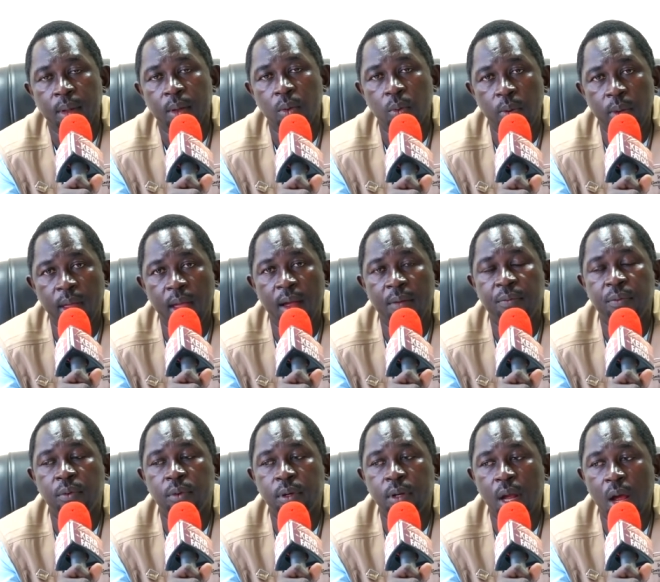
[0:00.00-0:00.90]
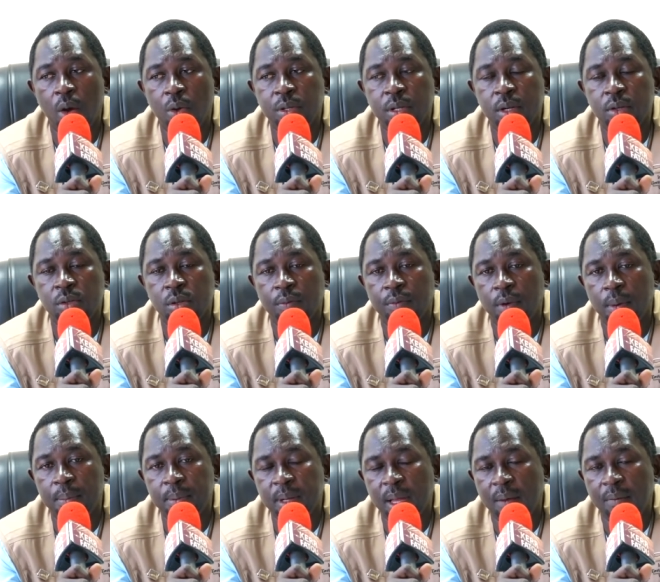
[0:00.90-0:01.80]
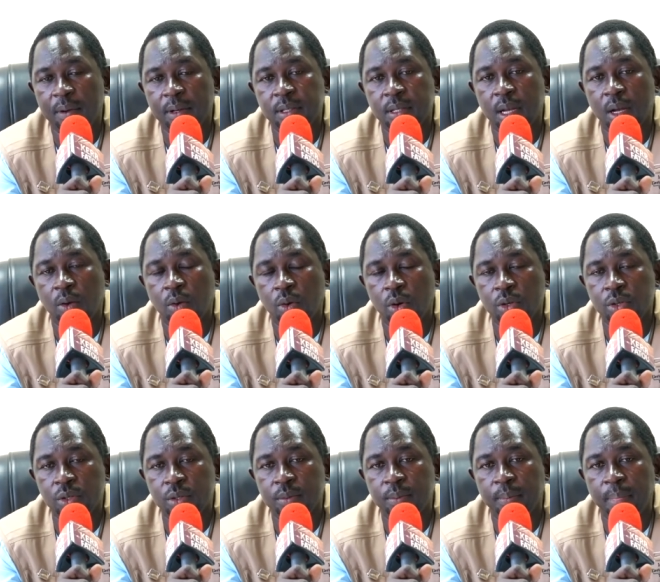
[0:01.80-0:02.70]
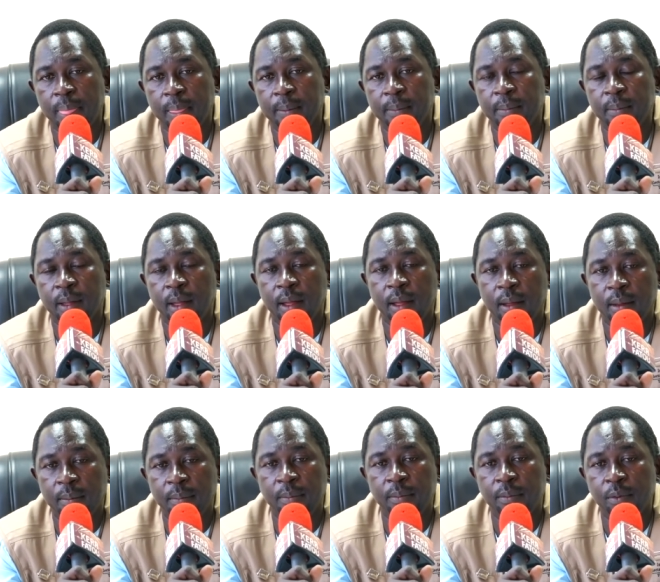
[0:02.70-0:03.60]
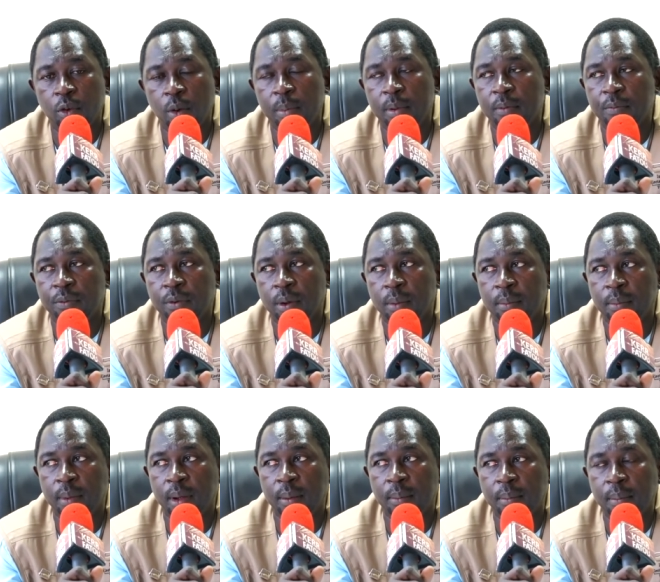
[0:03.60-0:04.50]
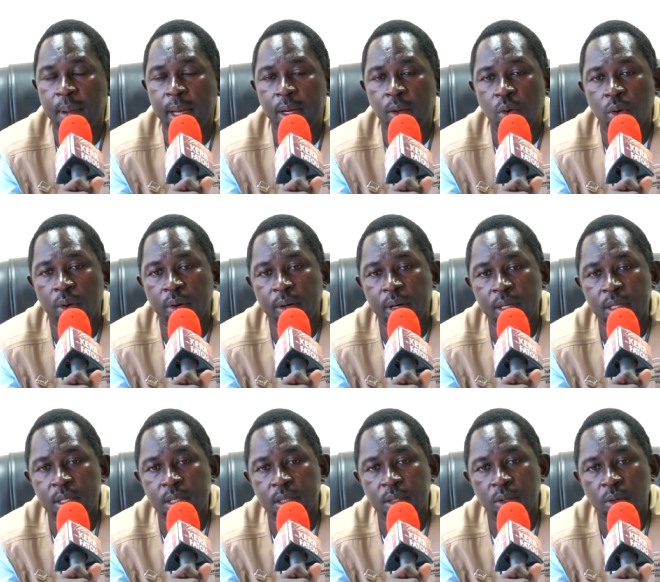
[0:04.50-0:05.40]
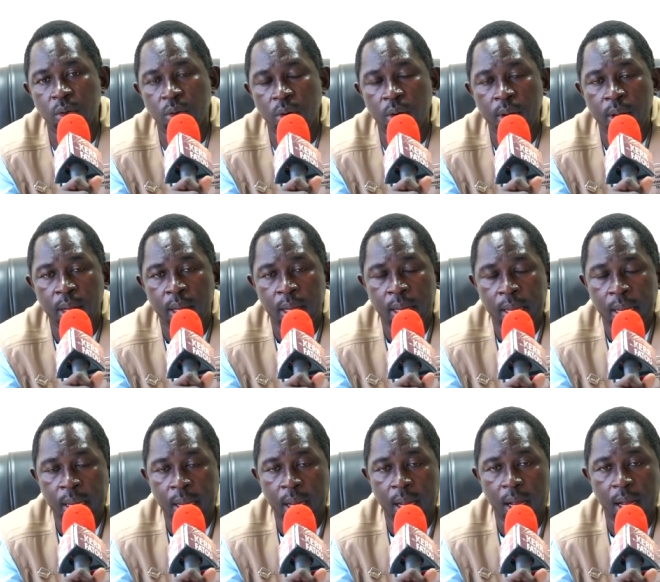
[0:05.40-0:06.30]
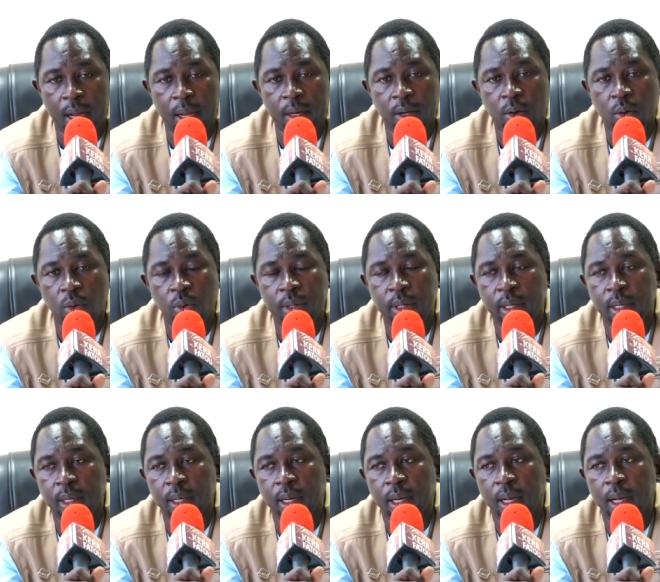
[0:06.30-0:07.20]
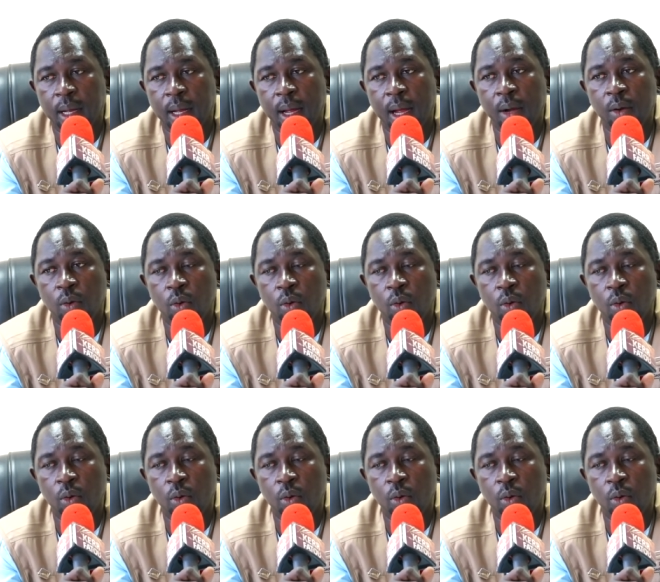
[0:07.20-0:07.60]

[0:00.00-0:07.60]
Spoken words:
We have thousands of observers across, coming from many countries, including and